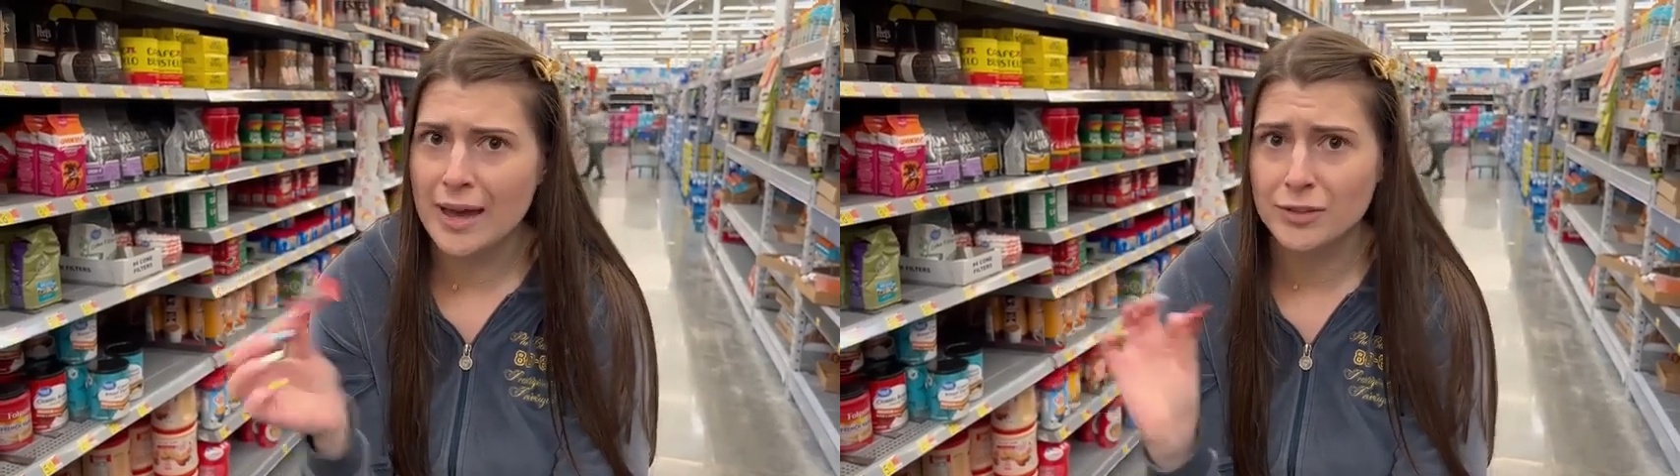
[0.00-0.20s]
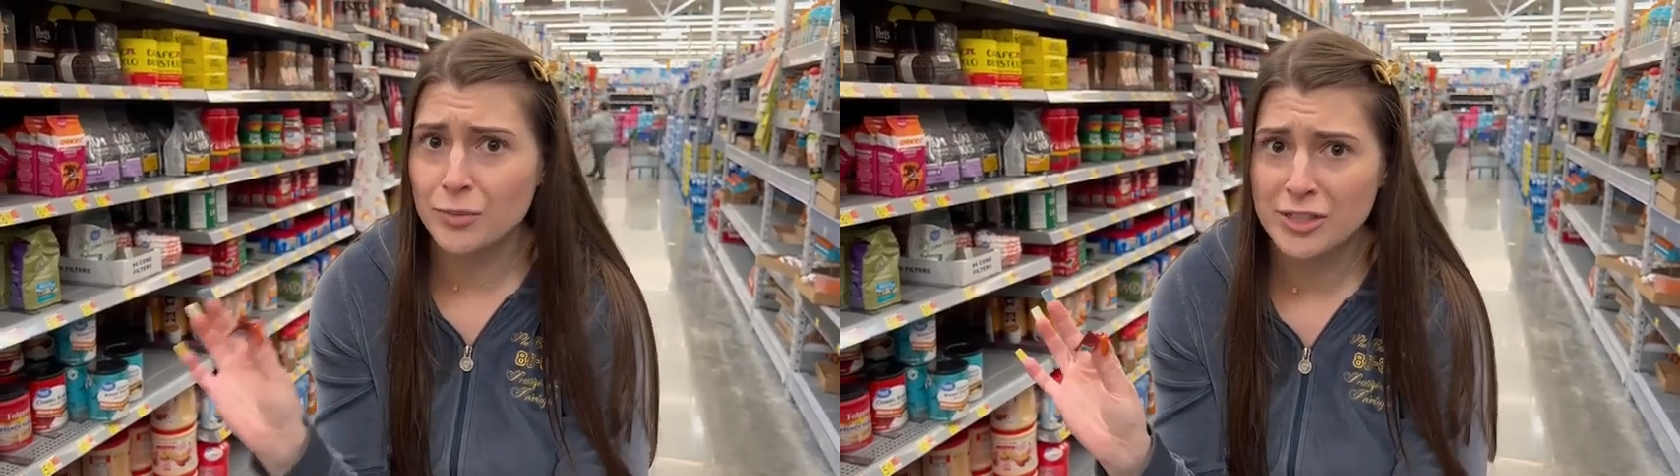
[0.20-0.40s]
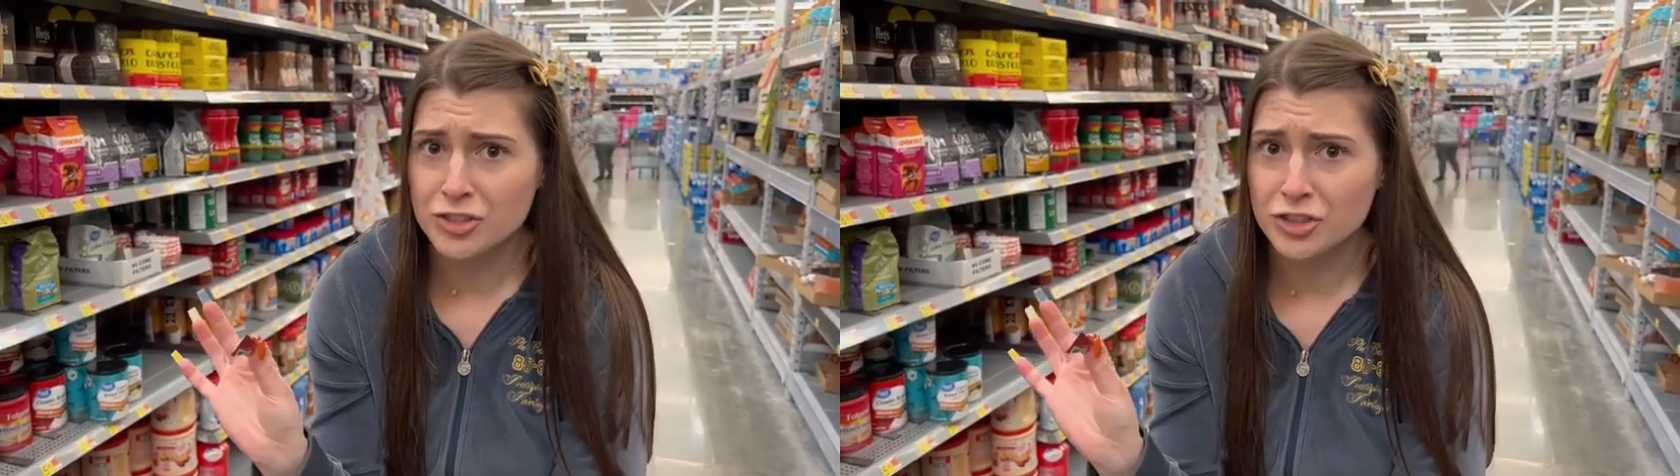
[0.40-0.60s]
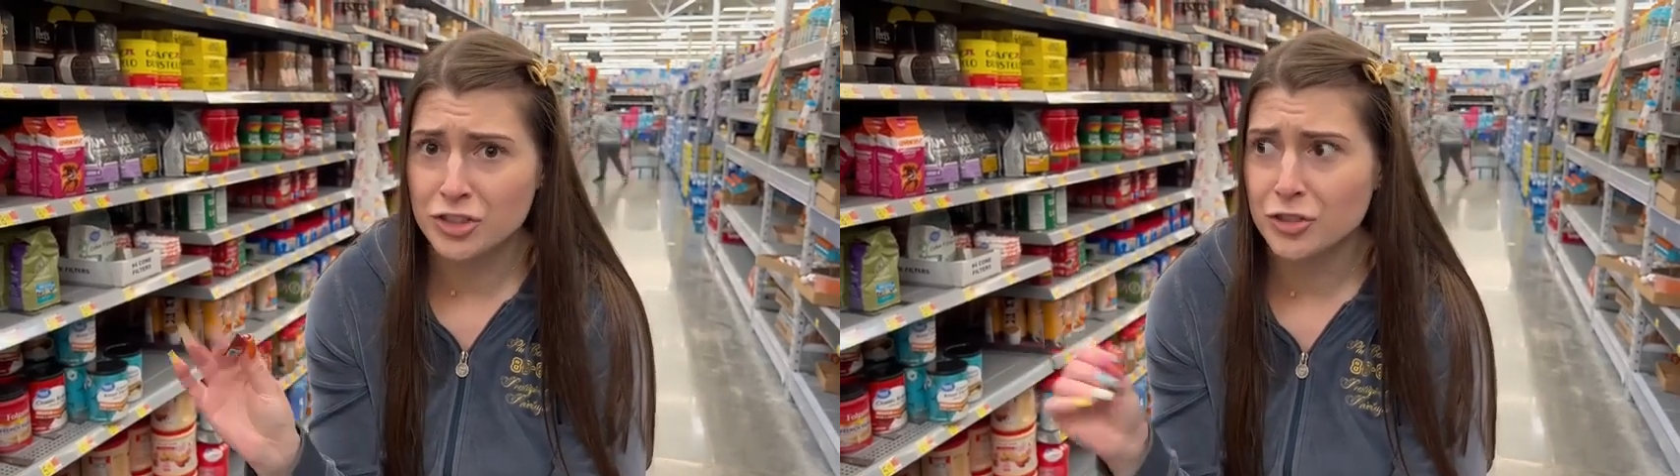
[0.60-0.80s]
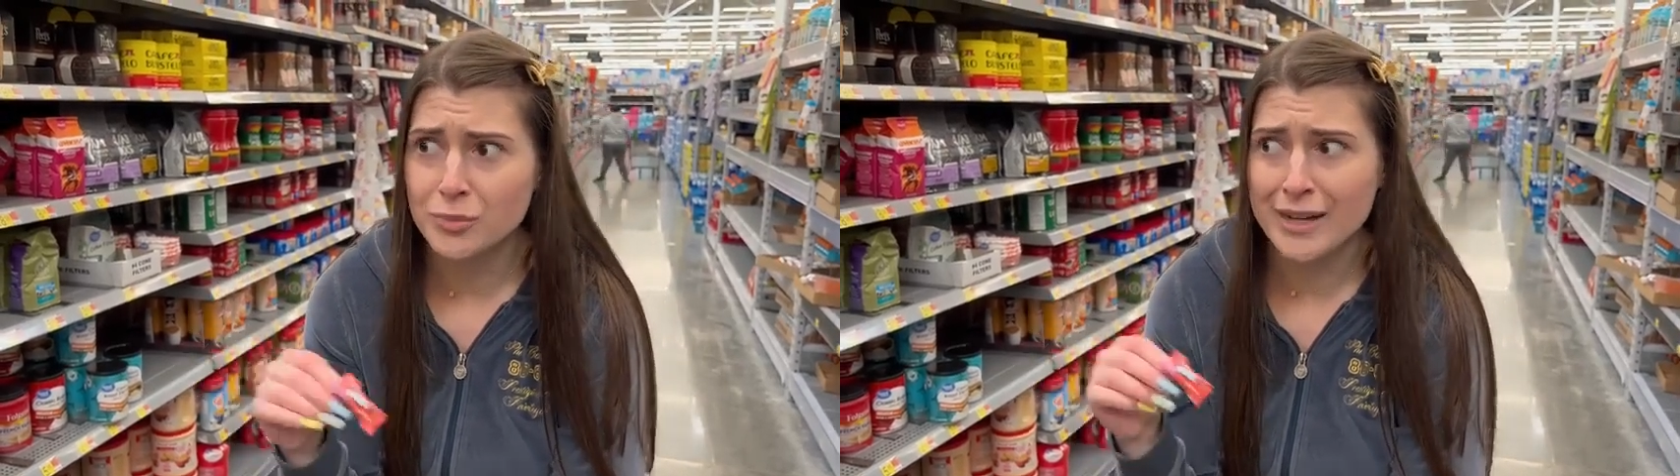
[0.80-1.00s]
at the
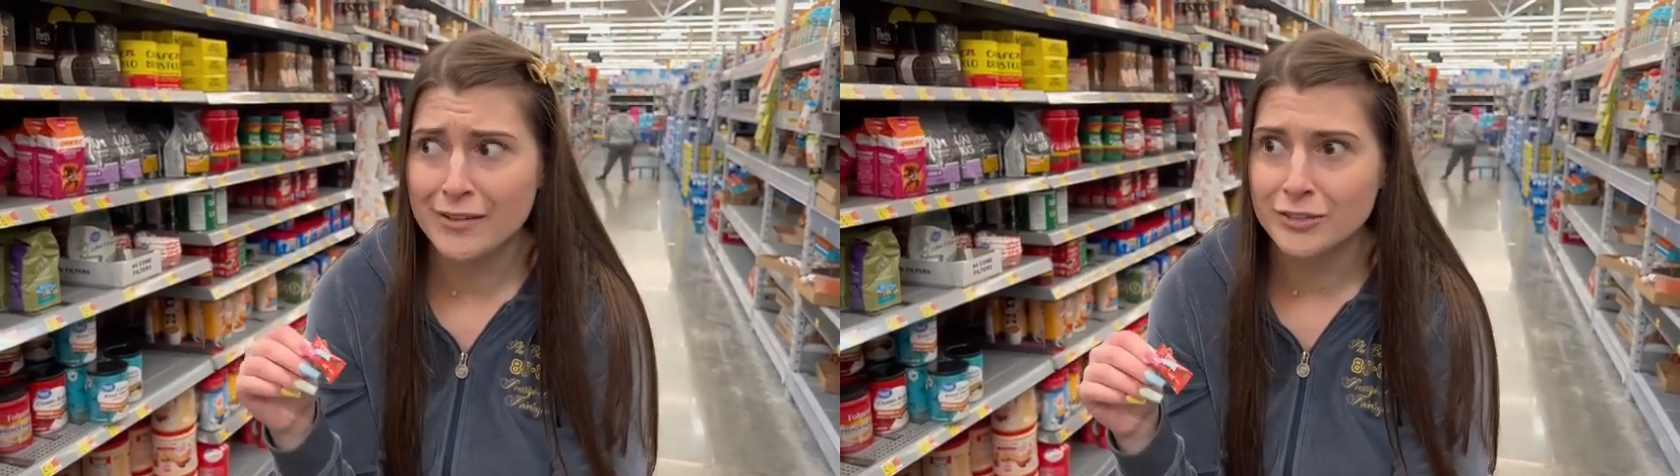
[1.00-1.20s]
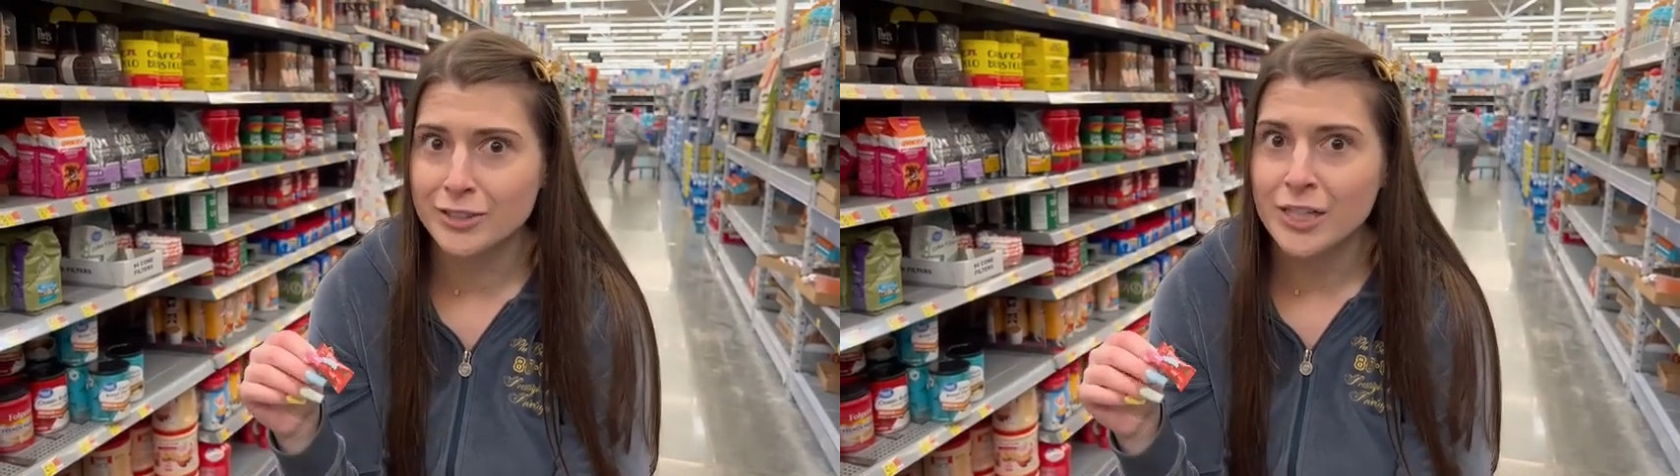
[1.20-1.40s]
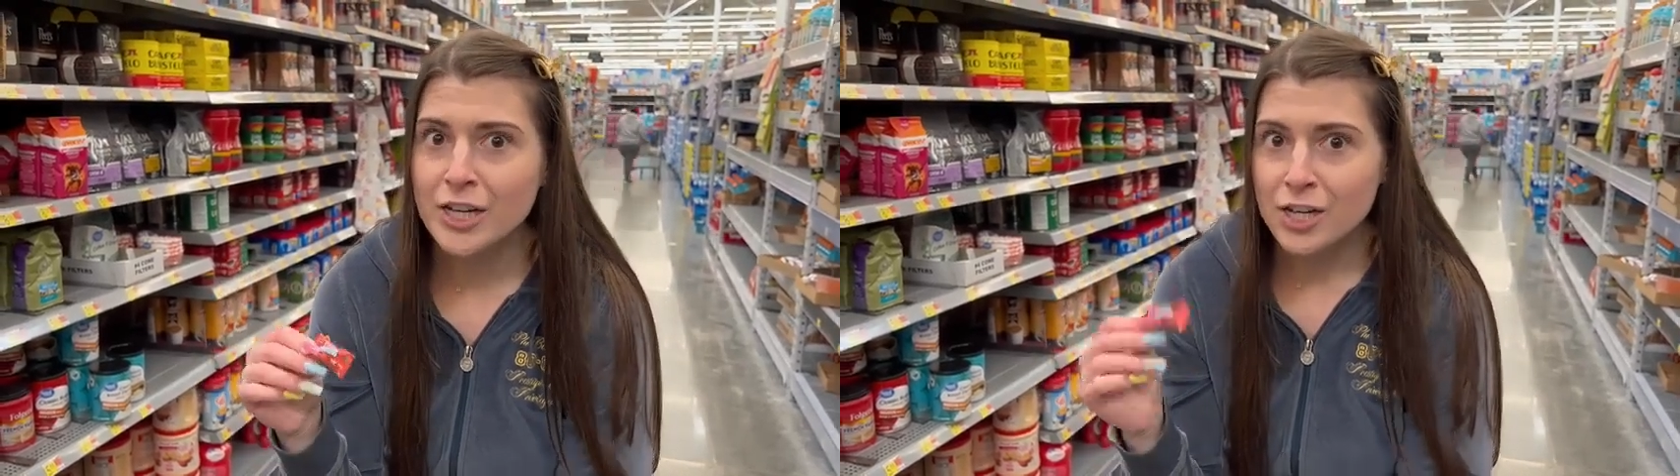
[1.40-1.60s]
register or whatever.